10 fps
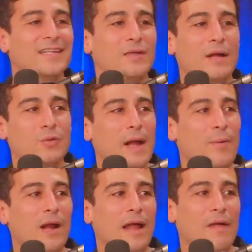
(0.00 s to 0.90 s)
So here's what I
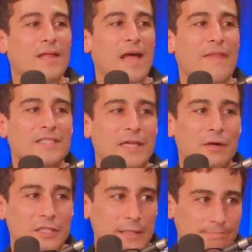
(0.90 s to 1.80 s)
pointed out, and this is
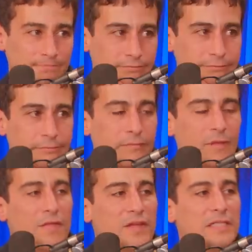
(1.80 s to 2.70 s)
interesting.
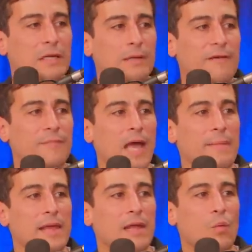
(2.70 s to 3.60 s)
The Steele FBI
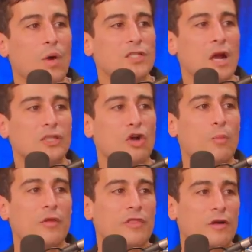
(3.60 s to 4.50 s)
meeting was on
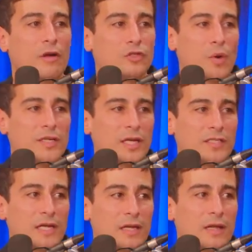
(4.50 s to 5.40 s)
October 3rd,
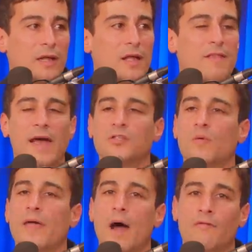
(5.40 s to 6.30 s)
2016. That's
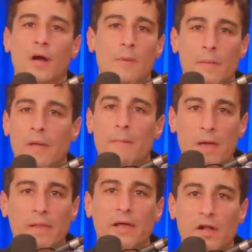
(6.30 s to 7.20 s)
when they offer him $1
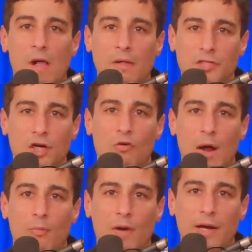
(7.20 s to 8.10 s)
million to
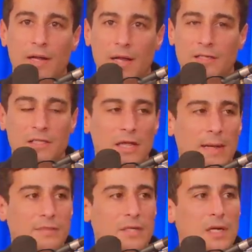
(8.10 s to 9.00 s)
corroborate his
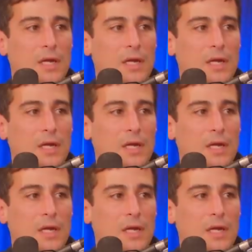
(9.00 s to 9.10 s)
claims.